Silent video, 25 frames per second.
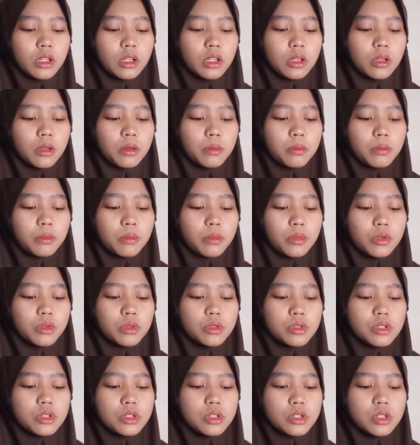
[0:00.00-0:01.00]

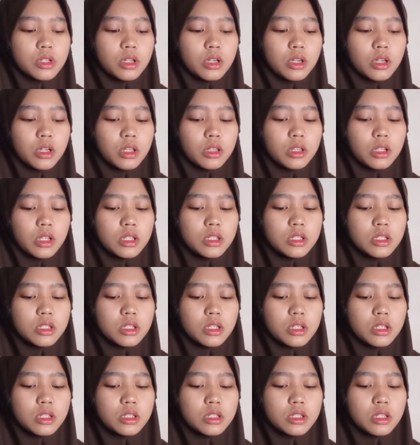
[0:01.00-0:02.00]
must release
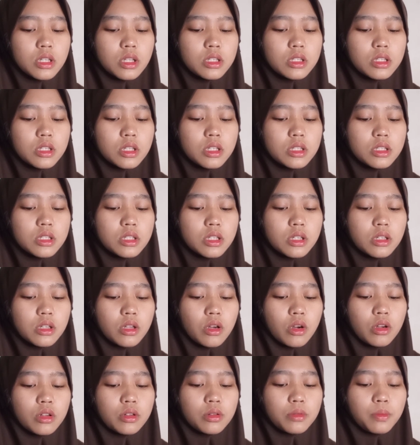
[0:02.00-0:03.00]
its decision
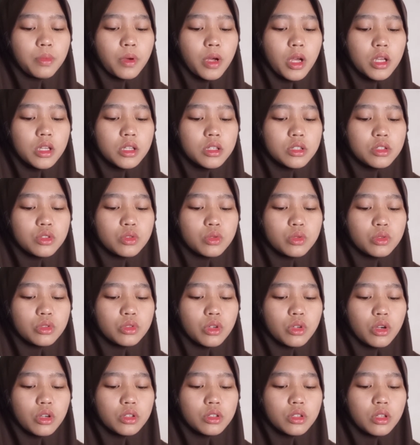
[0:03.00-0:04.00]
on by to
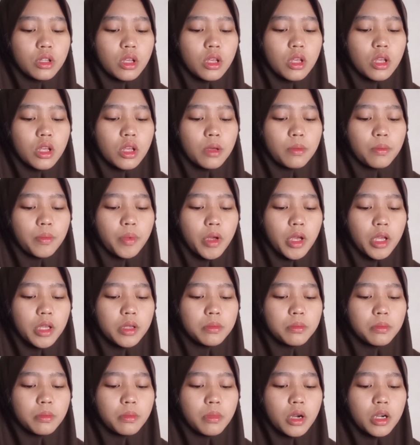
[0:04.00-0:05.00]
north by
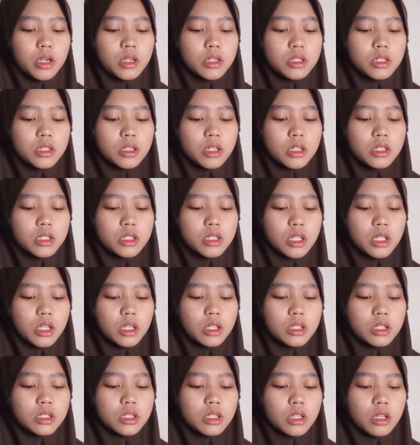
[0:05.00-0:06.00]
March 6,
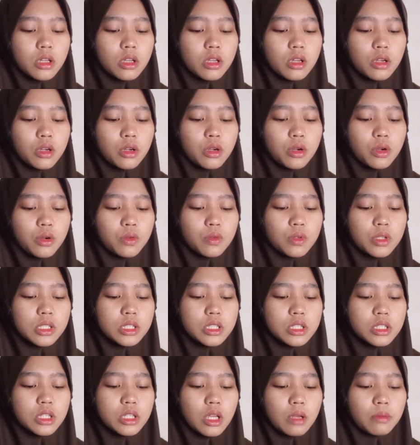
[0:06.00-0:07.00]
with
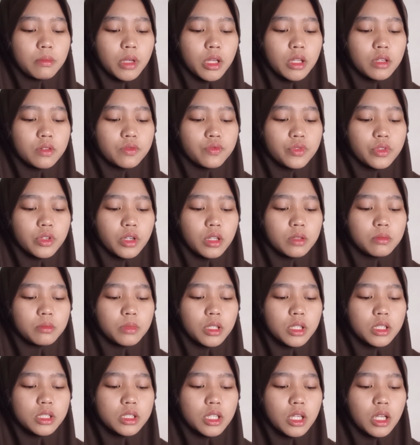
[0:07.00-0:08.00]
some
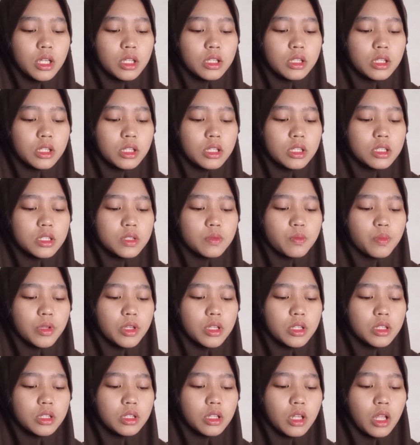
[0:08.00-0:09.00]
environmentalists
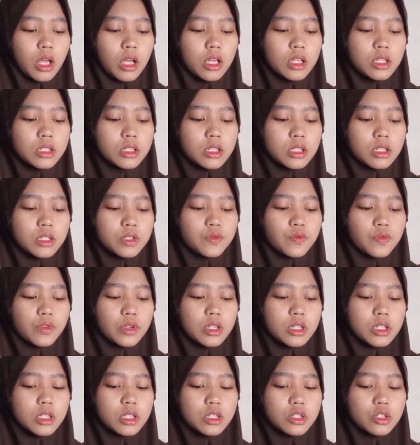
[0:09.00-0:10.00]
bill as his
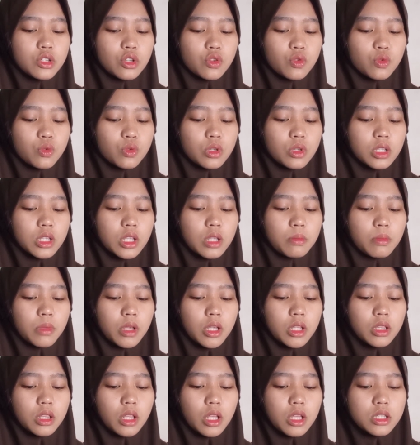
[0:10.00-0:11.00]
first through climate
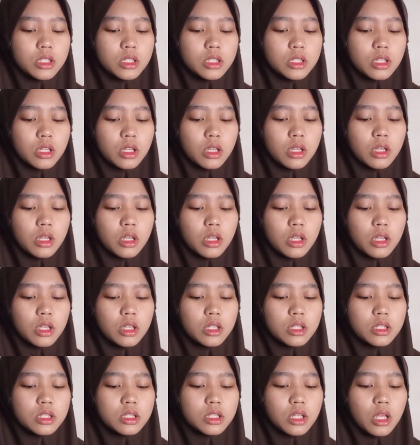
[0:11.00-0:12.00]

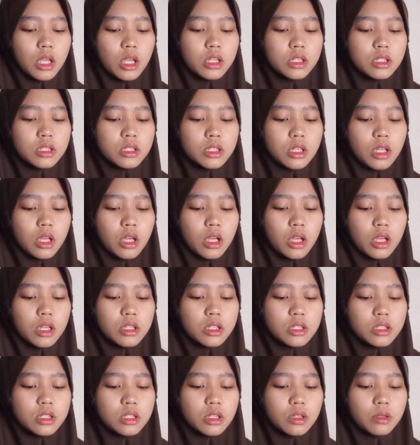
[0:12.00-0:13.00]
science
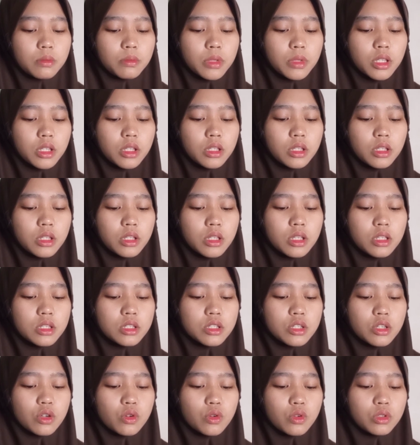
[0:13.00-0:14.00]
assuming his
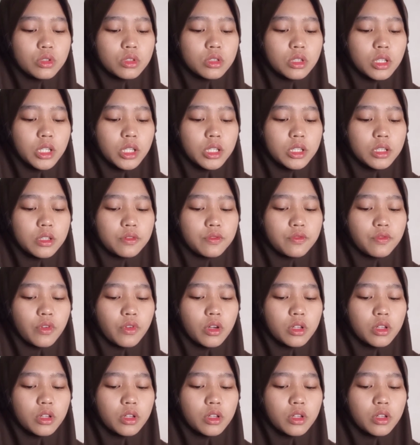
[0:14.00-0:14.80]
role in the fall.